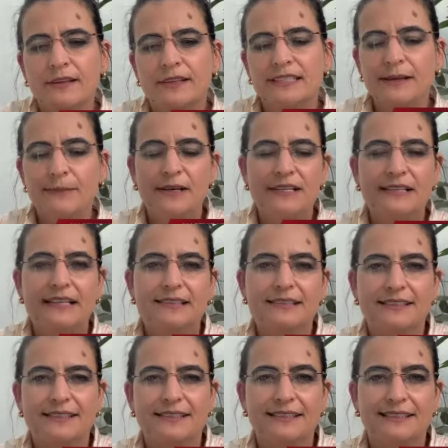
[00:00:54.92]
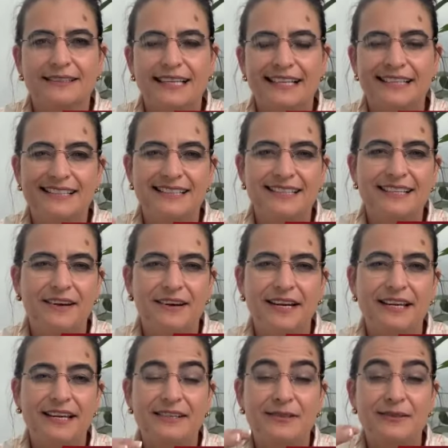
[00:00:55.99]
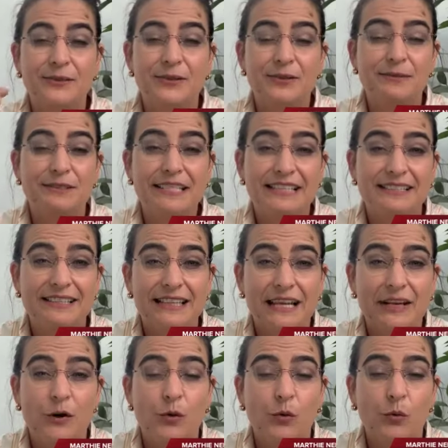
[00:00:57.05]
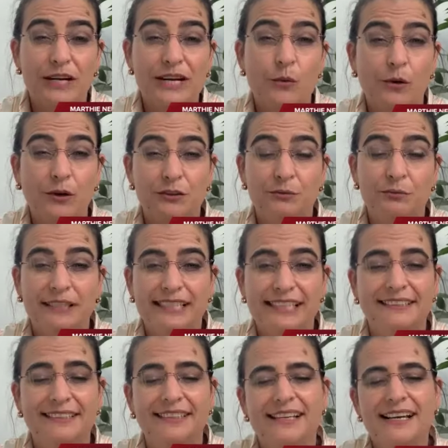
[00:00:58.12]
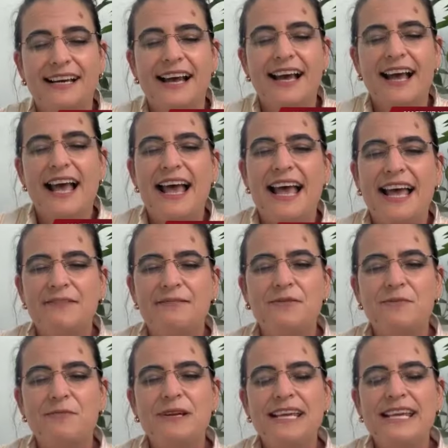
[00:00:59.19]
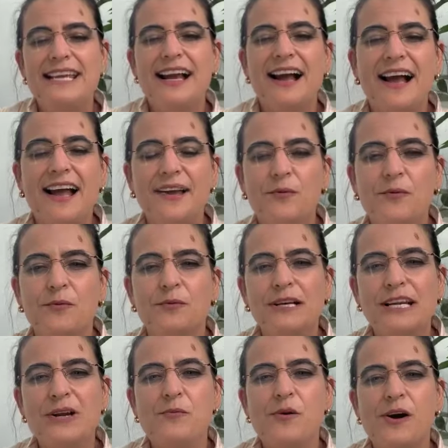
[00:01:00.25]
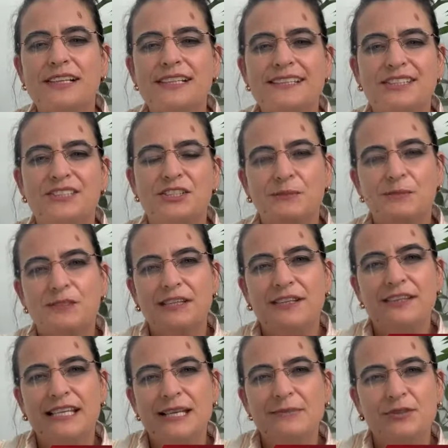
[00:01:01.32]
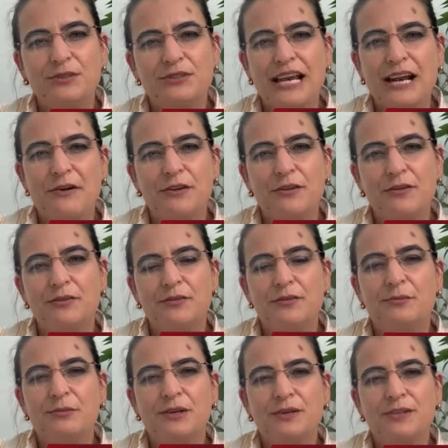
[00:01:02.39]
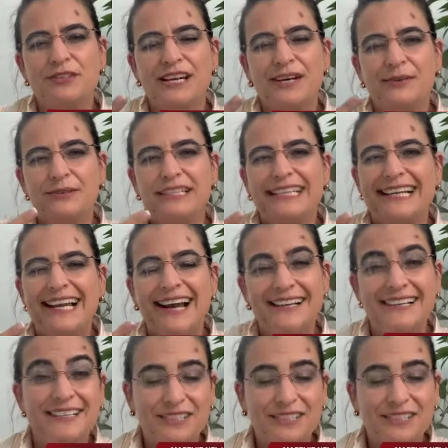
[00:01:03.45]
somebody that gets stuck in a circumstance that they don't really want to be in. And for me, I really wanted the gypsy theme to carry through because I really like the